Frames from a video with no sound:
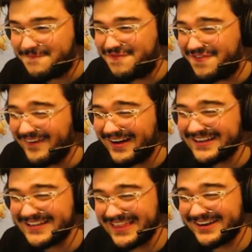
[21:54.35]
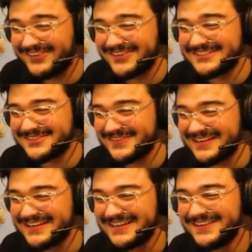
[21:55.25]
fuck that not horse, the right
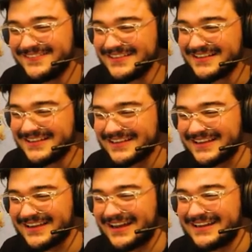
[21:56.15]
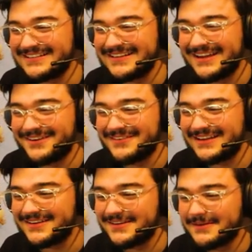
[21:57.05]
man. Thing to do. God damn
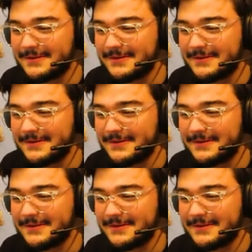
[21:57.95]
it.